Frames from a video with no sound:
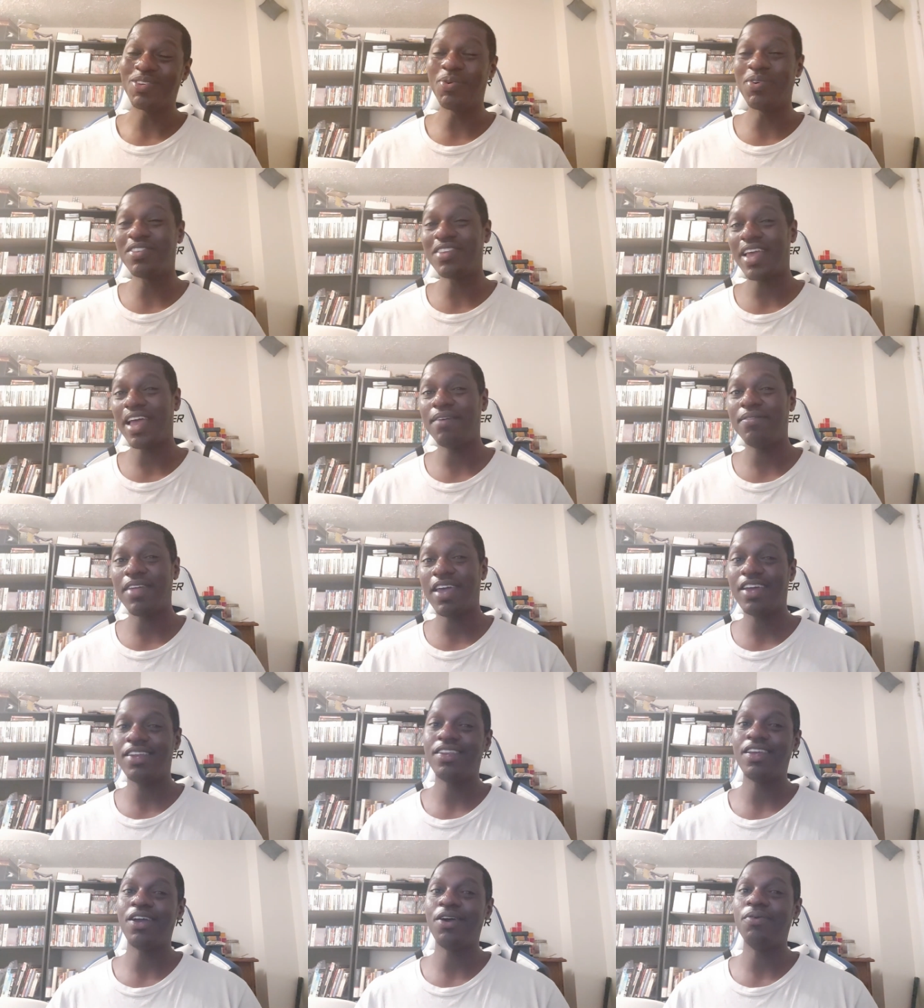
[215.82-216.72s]
so once I have
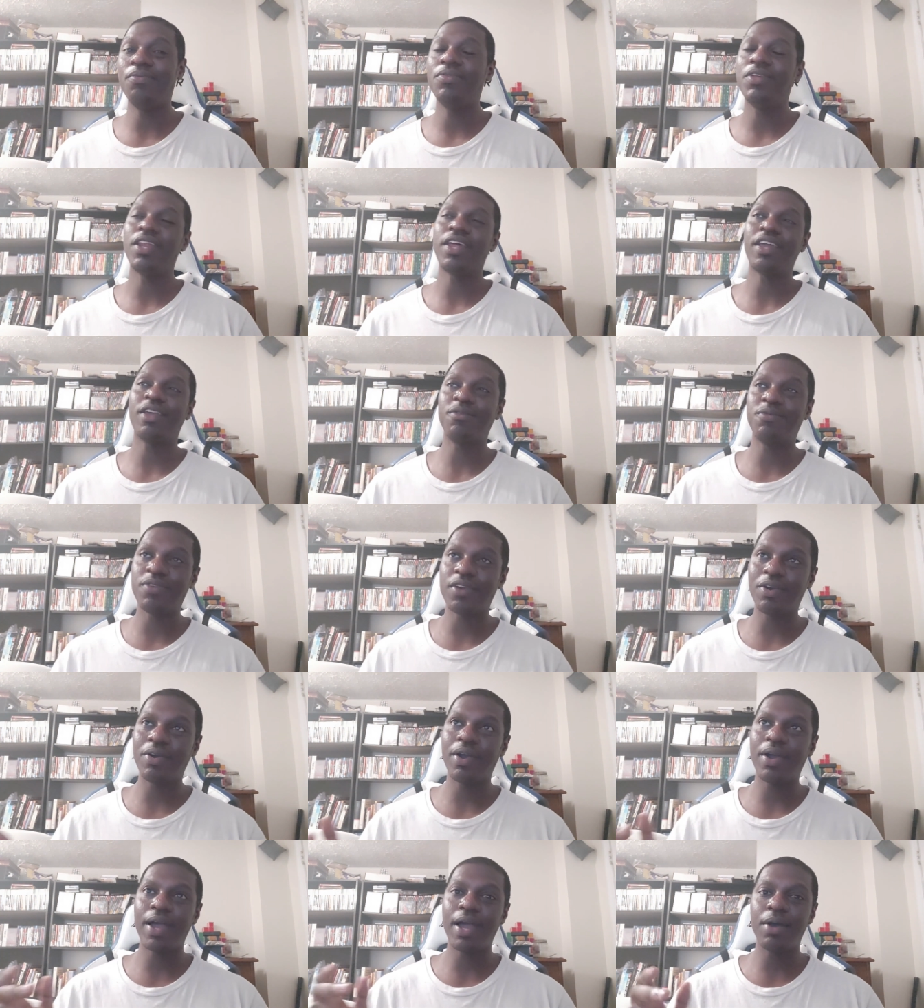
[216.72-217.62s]
that down, then I can
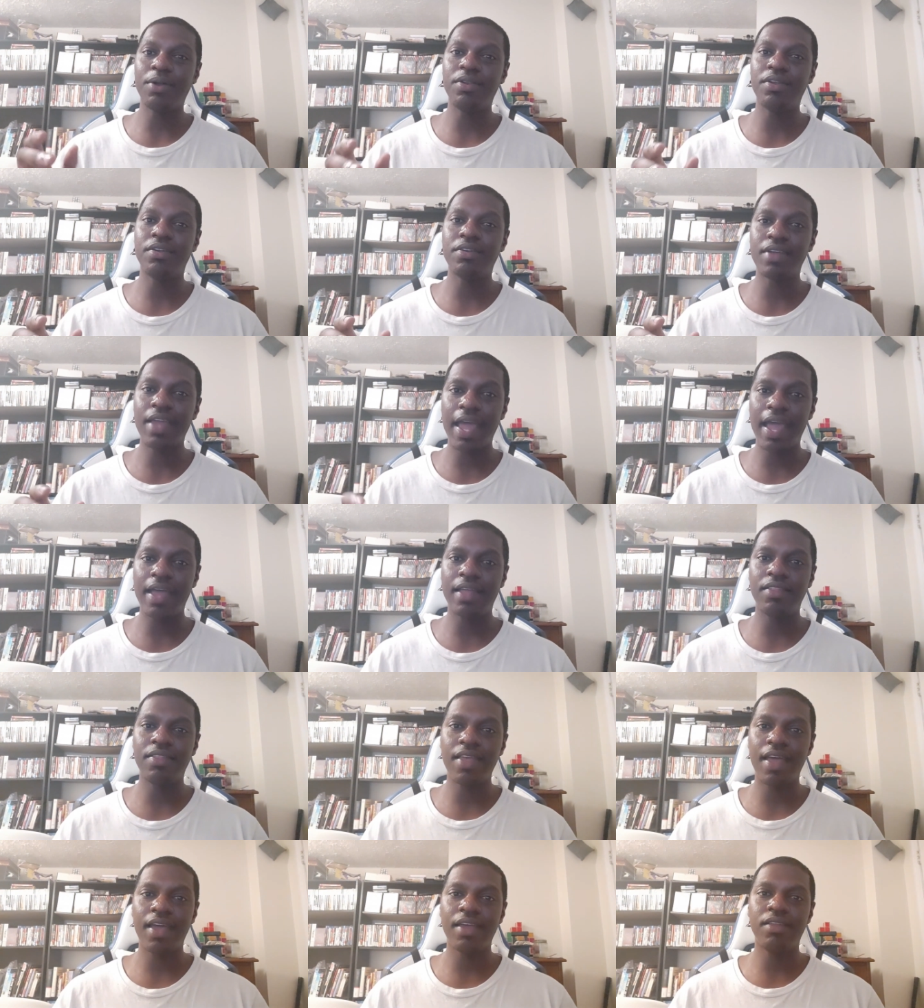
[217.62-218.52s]
figure out how to
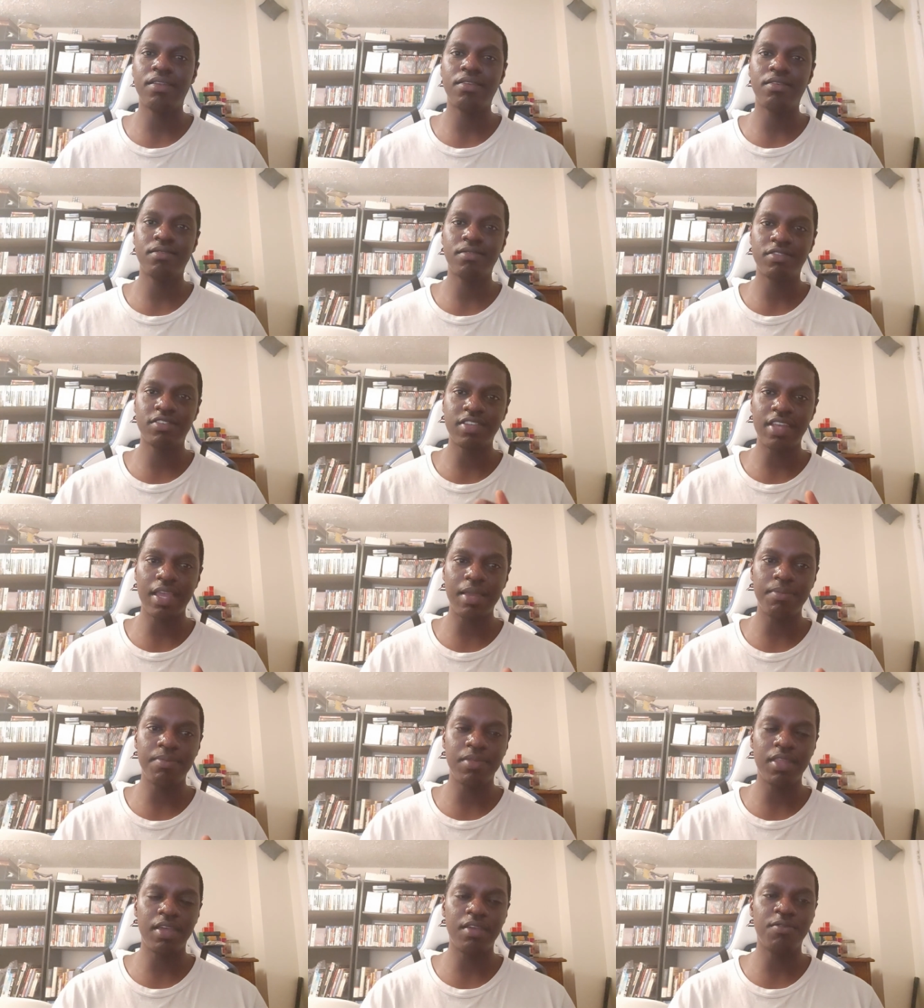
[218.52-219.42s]
add that
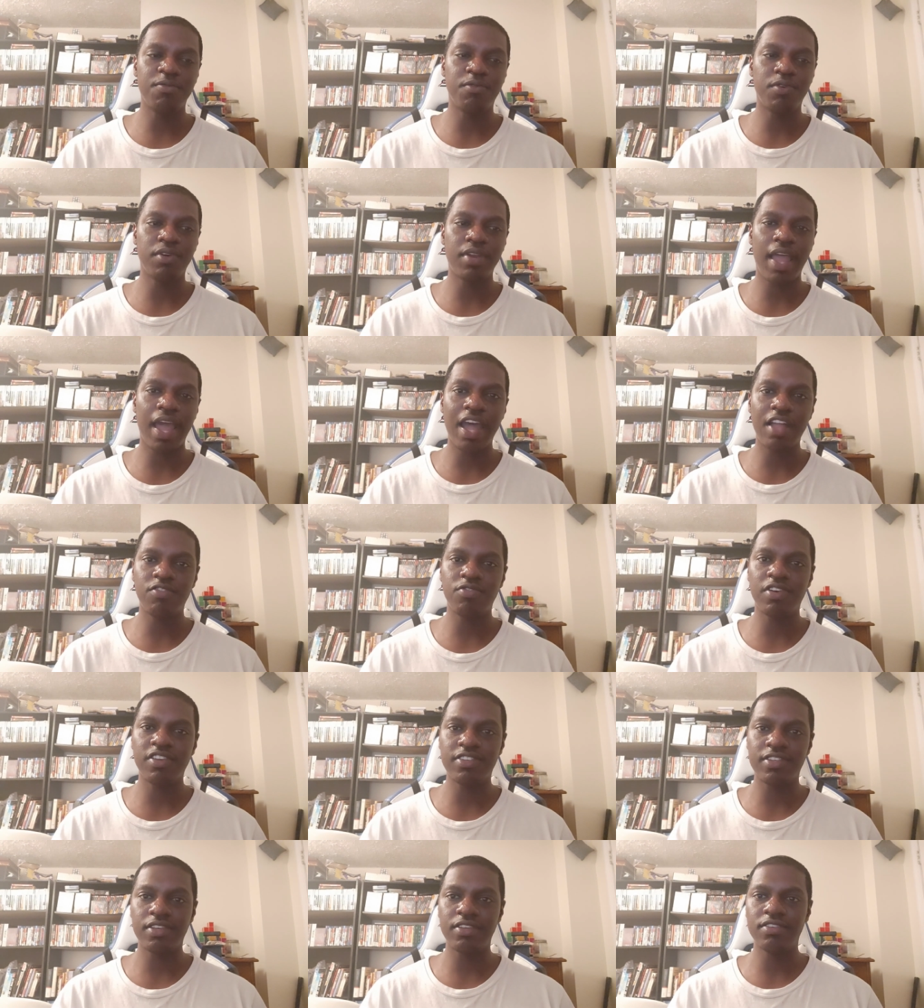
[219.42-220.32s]
same thing for the
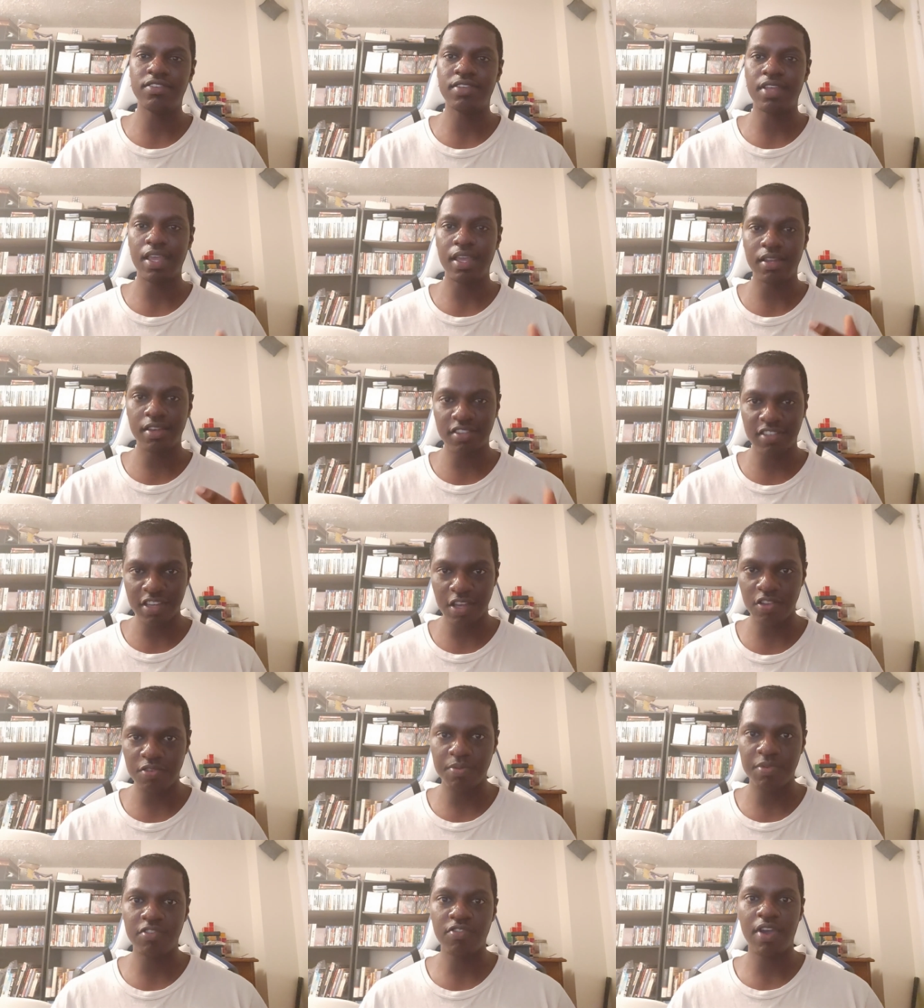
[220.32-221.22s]
addresses in the
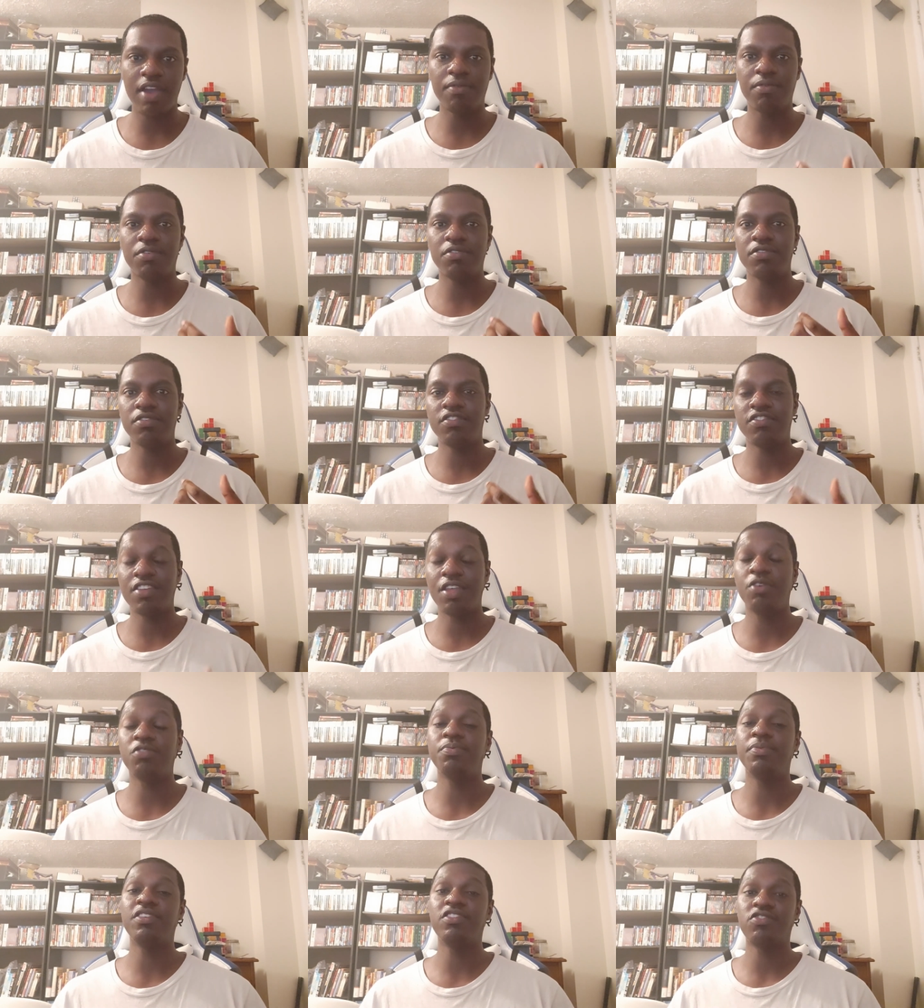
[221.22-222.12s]
salesman travel
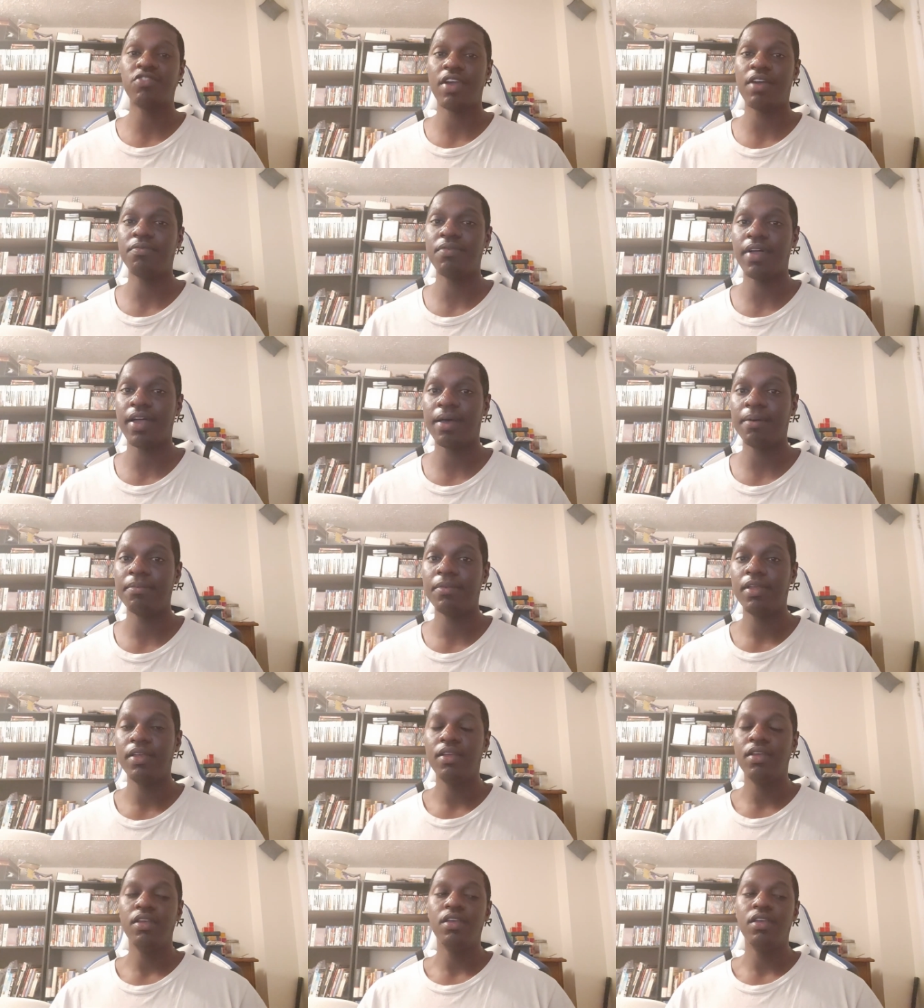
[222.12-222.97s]
salesman's travel app.